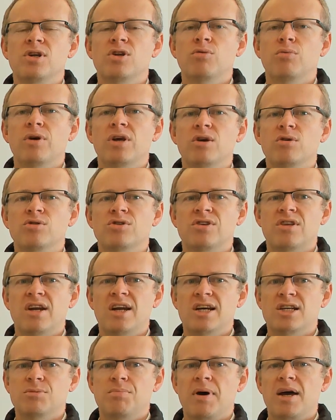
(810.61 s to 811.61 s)
We use three
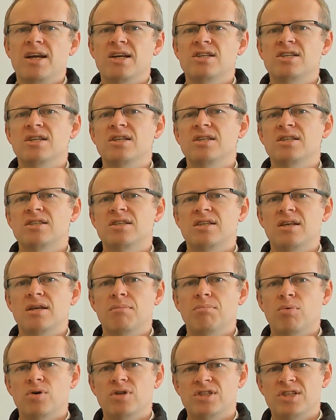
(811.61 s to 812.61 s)
expansions, the
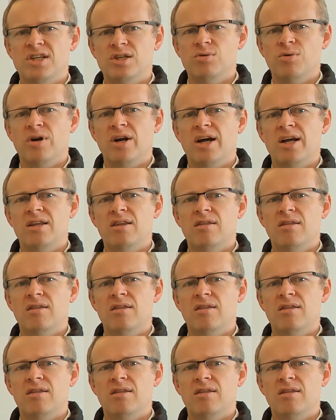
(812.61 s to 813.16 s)
0.618,